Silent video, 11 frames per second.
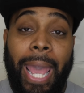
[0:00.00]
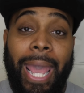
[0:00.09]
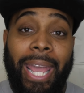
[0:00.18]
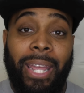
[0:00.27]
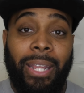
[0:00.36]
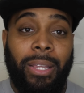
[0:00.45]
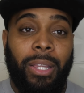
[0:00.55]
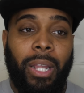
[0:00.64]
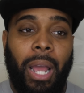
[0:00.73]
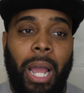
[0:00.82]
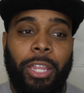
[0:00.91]
And
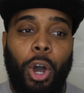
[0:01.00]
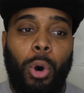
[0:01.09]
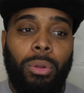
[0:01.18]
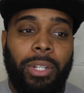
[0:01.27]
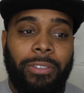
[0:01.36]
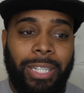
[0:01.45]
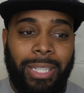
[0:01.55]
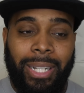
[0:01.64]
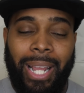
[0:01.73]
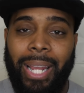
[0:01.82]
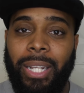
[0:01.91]
the only
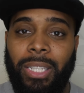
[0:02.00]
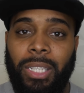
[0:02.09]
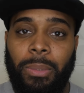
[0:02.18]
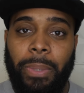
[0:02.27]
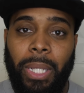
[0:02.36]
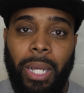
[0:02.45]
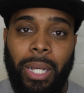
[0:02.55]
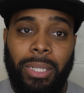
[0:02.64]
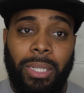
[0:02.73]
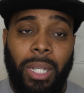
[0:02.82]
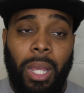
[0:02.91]
reason that is is
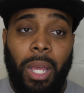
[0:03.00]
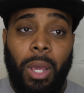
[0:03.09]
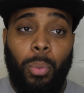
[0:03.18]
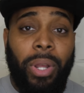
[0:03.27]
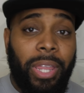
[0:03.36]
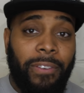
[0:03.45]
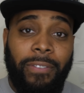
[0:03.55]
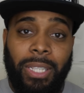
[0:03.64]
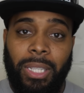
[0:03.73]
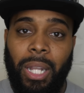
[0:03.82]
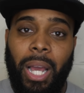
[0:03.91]
because with
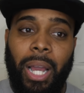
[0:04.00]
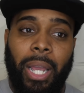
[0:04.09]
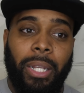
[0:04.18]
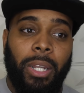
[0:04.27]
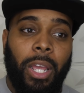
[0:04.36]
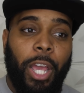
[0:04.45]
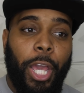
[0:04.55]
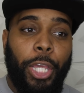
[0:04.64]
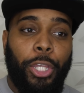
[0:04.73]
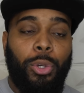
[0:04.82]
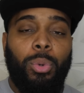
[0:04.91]
Invisalign,
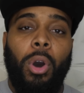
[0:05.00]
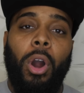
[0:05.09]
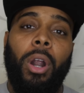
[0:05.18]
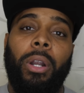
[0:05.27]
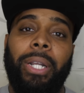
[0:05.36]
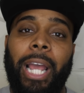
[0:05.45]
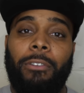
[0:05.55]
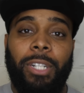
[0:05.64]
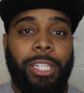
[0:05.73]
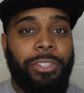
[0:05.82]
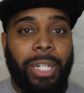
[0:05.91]
you are now
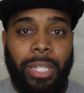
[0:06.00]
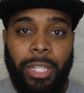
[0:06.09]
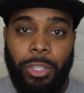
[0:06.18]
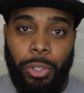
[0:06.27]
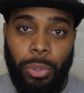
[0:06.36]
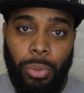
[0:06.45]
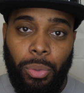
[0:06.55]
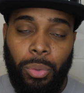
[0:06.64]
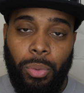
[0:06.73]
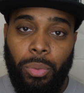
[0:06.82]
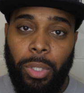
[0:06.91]
restricted
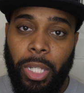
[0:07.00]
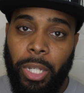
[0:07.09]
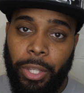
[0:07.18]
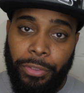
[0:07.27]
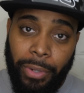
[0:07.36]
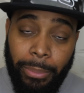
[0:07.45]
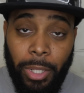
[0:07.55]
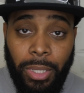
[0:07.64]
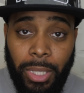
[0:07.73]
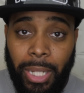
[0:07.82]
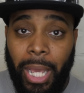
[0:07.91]
to your three
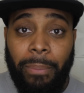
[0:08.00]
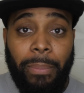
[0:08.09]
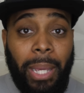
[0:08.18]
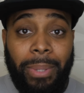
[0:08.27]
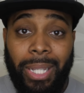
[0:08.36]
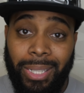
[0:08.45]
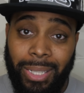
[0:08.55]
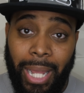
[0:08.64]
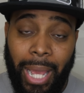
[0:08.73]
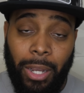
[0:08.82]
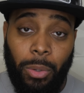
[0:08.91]
meals a day, maybe a
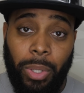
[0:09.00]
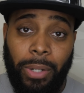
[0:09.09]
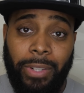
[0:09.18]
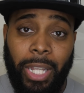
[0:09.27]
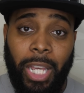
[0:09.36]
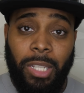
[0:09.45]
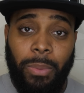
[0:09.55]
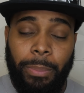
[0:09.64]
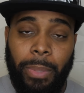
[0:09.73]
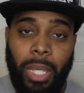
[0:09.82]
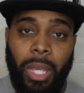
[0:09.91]
snack or whatever the case
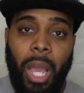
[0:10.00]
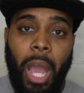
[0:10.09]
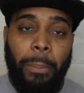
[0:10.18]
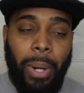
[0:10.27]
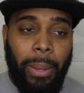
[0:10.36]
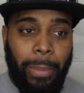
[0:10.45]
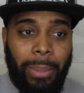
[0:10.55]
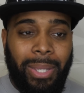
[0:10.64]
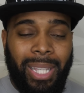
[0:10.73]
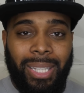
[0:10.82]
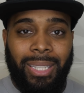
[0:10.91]
may be. But
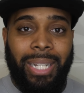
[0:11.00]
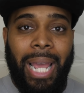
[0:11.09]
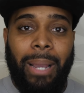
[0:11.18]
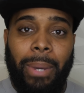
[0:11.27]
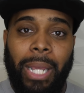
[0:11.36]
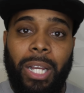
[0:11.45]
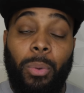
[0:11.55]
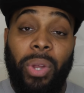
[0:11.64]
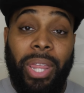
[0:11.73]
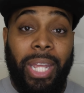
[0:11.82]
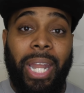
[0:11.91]
maybe your snack might come
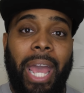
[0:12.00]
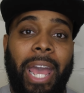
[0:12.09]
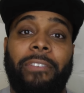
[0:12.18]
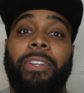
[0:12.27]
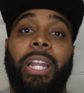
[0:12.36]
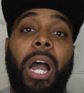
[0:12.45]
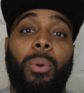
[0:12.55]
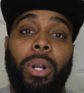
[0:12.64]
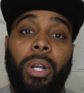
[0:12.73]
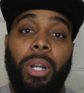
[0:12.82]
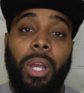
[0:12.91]
within that half an
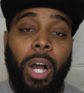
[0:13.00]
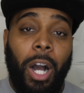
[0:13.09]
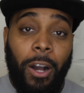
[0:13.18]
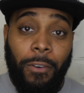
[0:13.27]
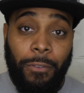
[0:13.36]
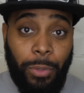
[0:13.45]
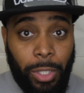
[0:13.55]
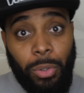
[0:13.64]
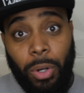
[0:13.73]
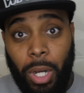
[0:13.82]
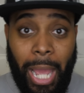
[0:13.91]
hour of when
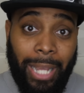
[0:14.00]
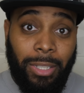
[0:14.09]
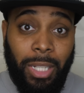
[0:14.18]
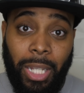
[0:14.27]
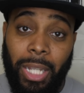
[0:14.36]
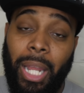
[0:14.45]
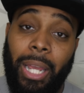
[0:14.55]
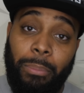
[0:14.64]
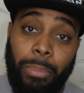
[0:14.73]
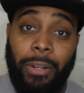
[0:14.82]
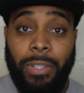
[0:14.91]
you actually eat
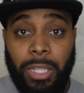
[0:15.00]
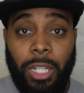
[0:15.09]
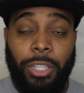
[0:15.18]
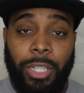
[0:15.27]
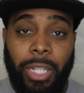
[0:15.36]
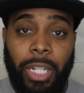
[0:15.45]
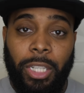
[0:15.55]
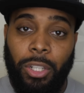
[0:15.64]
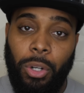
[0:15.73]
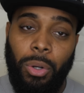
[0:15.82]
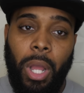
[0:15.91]
like breakfast, lunch, or dinner.
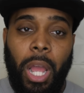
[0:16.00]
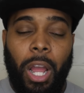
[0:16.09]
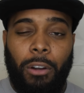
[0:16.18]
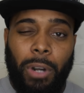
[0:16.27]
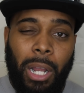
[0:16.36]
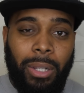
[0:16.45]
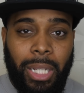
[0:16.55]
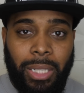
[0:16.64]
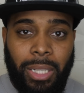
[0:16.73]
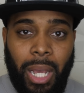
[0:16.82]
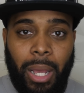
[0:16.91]
So around
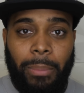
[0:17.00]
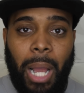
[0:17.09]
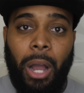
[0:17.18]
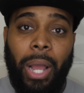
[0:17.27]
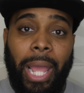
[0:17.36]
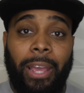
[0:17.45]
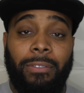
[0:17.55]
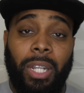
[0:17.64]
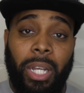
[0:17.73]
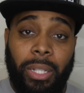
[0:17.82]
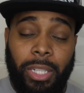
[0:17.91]
lunchtime, I'll have
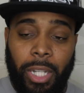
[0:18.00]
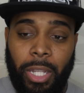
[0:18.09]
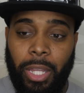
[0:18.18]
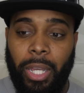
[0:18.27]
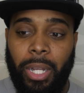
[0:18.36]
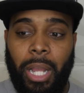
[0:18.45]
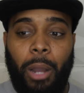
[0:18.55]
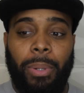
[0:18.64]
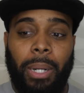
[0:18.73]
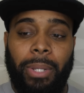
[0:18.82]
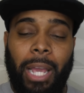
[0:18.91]
lunch and then I'll
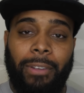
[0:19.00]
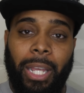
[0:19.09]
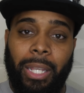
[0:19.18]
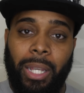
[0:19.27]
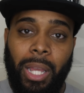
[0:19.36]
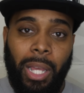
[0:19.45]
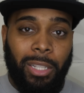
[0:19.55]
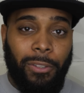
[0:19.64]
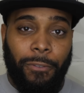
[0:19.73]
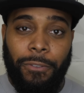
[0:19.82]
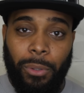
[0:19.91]
probably have like
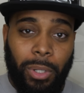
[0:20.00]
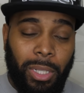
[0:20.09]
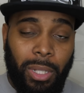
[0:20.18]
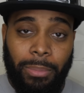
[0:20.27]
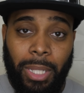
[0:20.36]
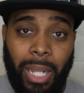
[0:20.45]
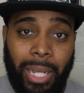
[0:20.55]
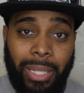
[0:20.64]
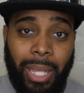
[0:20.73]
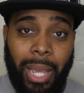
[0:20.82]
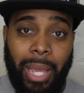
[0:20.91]
some fruit or something
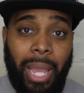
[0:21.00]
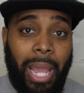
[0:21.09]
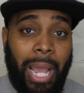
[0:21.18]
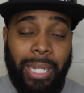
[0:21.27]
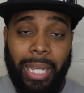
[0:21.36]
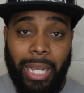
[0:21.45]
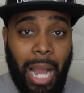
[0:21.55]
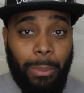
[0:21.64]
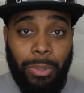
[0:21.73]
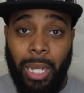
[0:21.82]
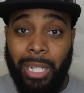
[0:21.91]
like that. And then
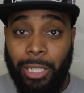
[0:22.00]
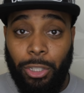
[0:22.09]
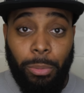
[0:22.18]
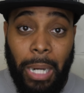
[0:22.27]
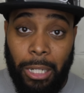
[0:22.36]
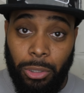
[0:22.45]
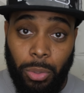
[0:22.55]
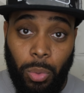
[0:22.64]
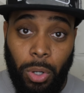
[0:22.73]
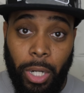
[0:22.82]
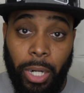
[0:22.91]
gobble down like two bottles of
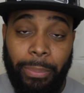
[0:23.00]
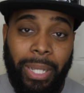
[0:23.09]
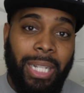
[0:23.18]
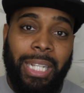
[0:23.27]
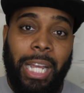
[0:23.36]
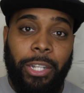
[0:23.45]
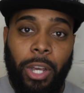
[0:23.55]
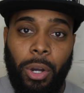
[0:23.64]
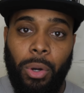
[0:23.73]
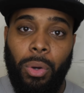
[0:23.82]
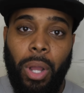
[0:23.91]
water because I
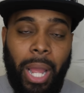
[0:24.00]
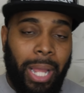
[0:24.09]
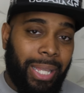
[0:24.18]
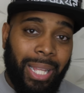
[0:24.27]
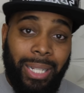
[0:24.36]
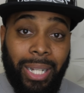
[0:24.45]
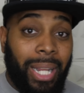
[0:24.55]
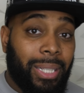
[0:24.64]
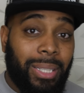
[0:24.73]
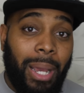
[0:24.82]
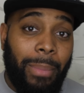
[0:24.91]
know that the
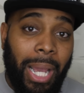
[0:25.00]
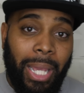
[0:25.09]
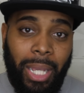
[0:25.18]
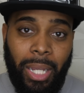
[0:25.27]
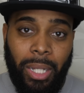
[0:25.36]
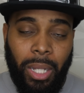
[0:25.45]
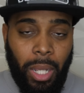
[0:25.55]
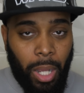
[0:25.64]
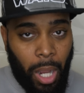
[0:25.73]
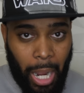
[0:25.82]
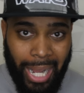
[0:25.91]
next time I eat,
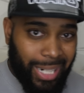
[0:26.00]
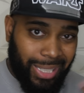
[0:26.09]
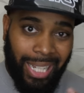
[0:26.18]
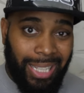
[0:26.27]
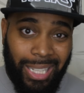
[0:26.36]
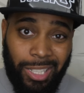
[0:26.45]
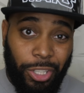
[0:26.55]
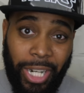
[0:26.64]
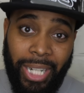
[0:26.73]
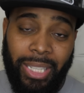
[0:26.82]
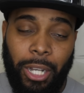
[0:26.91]
I gotta take these
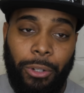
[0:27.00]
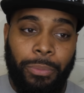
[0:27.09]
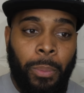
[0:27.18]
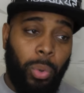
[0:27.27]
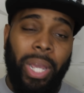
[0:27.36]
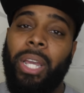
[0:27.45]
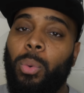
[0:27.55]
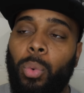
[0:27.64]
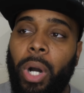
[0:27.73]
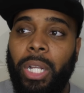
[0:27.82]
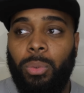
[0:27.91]
trays out. Week
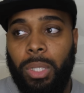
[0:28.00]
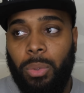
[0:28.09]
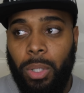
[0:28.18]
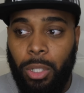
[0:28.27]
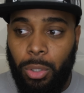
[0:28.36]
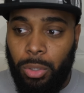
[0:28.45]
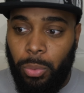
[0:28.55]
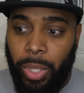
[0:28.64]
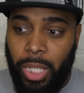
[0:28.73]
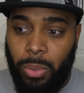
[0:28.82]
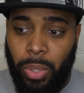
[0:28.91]
one was one of those
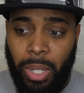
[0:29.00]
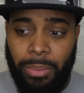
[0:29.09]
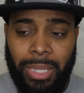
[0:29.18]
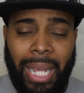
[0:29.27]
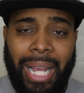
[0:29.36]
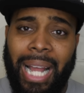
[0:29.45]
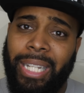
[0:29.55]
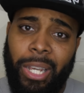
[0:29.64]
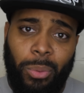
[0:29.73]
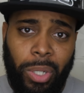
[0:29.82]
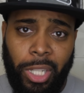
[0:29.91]
weeks where it was like, I
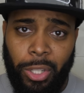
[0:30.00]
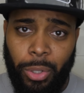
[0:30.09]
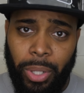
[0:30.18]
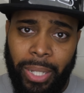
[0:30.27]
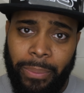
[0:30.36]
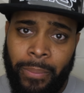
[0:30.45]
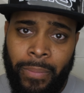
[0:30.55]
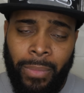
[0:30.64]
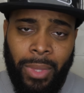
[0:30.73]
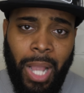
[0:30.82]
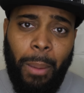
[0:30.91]
didn't wanna do it.
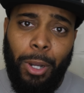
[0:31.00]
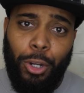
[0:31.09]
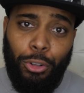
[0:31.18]
I'm a